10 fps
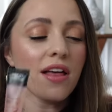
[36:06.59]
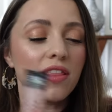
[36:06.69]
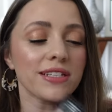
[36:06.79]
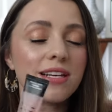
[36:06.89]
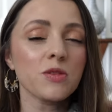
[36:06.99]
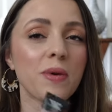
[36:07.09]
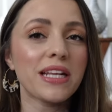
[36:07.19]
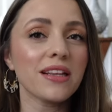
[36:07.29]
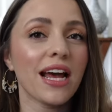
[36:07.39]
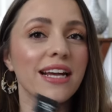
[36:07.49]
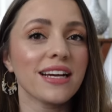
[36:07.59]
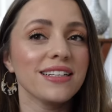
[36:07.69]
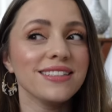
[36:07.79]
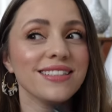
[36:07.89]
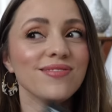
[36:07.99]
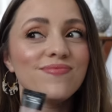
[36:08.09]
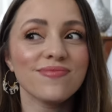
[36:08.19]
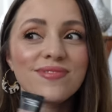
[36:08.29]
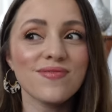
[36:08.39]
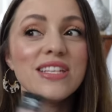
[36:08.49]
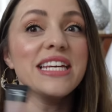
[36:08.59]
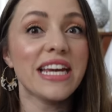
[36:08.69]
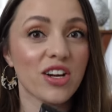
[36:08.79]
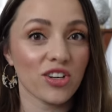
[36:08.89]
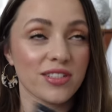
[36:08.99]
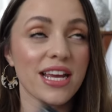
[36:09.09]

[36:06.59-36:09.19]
This has been like years